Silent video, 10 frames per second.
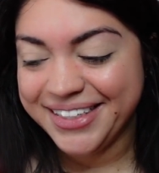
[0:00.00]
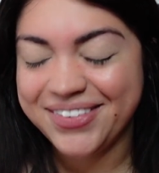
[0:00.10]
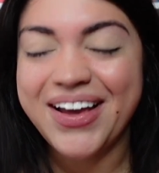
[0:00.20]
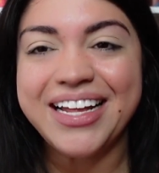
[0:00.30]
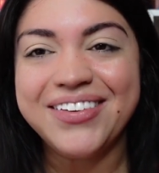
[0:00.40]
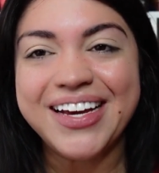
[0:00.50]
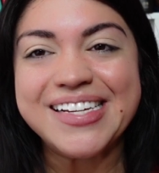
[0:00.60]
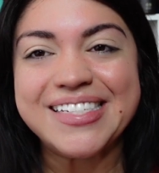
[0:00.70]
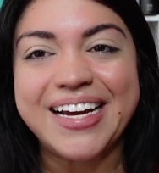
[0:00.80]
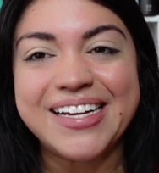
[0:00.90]
mainly
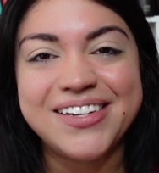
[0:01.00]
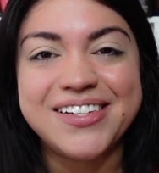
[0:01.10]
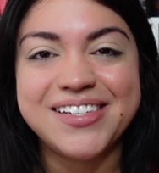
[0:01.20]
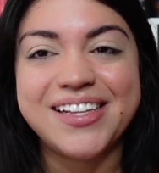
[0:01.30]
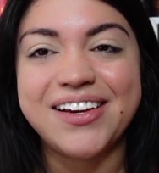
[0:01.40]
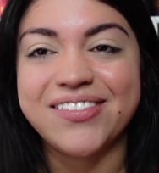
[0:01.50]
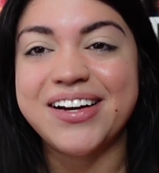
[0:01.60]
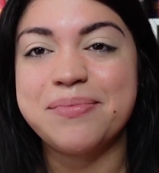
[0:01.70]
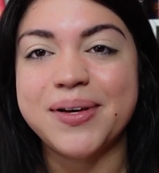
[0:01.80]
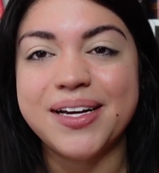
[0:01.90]
because I start to read
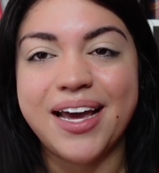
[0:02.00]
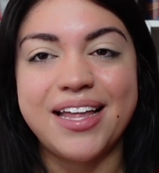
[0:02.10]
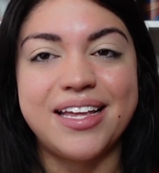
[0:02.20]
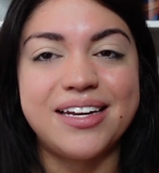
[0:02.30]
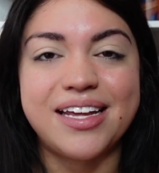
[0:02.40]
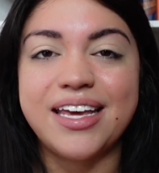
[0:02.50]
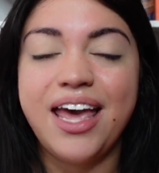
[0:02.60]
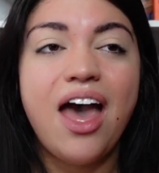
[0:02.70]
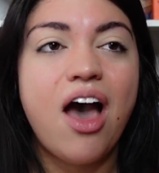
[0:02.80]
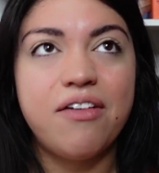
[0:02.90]
a book, and then
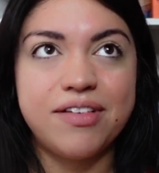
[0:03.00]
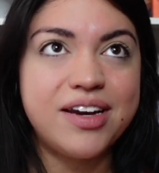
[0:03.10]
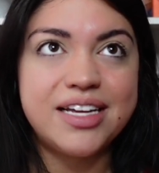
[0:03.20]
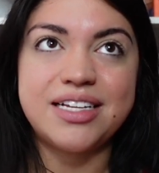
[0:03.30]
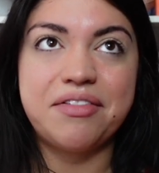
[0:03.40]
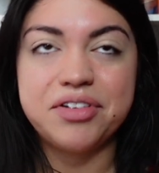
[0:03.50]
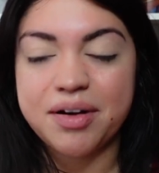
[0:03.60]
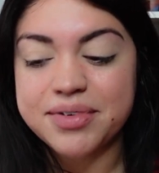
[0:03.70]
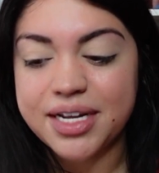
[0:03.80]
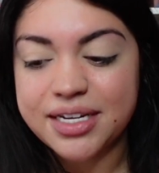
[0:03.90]
a few days after
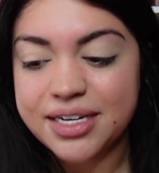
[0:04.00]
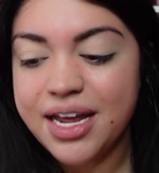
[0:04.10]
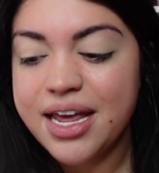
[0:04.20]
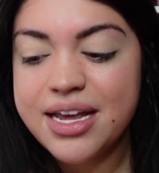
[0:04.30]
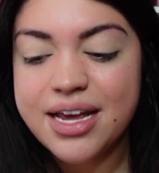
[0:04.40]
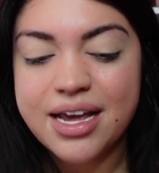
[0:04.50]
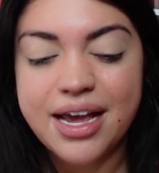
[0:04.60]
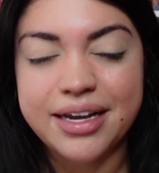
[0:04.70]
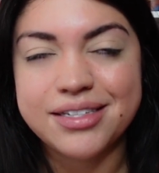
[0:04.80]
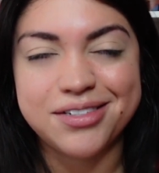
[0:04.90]
I'm done,
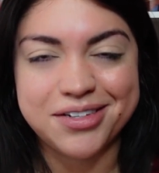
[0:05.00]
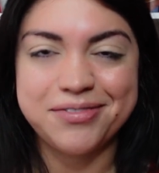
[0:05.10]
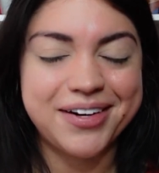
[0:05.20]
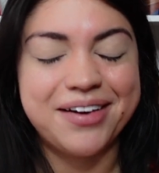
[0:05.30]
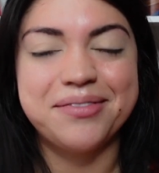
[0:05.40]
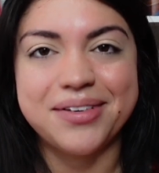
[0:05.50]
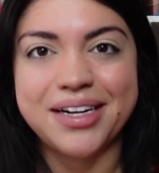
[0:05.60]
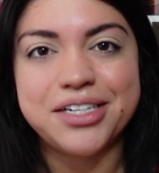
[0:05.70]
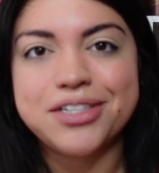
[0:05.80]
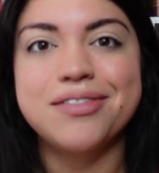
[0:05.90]
I start to forget what
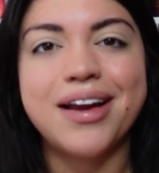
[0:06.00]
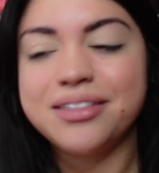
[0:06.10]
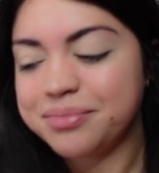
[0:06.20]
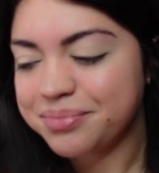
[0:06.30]
I just read.